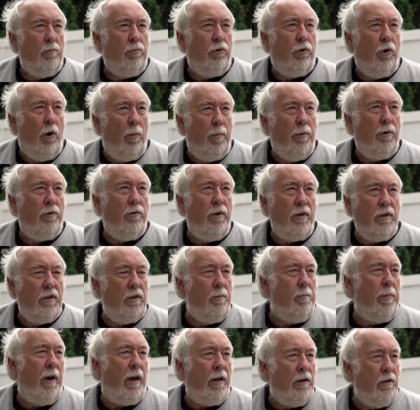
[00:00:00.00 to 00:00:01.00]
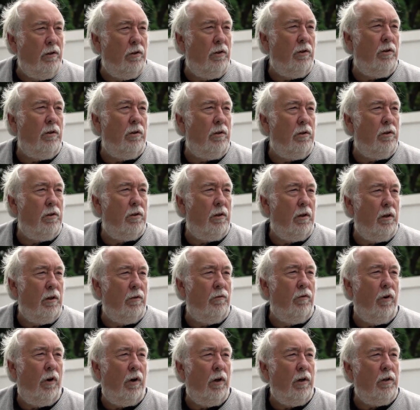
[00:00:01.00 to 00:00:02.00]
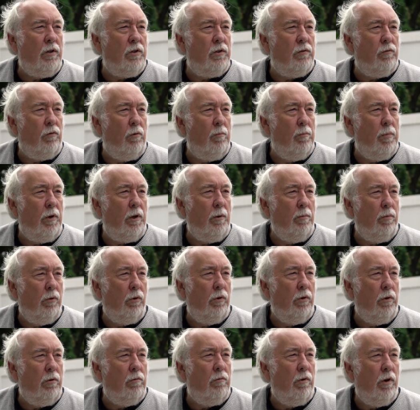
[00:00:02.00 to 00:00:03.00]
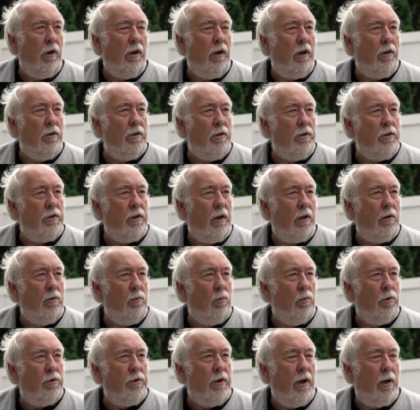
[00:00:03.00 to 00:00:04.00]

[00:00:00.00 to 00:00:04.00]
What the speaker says: proper independent advice from people that really understand what's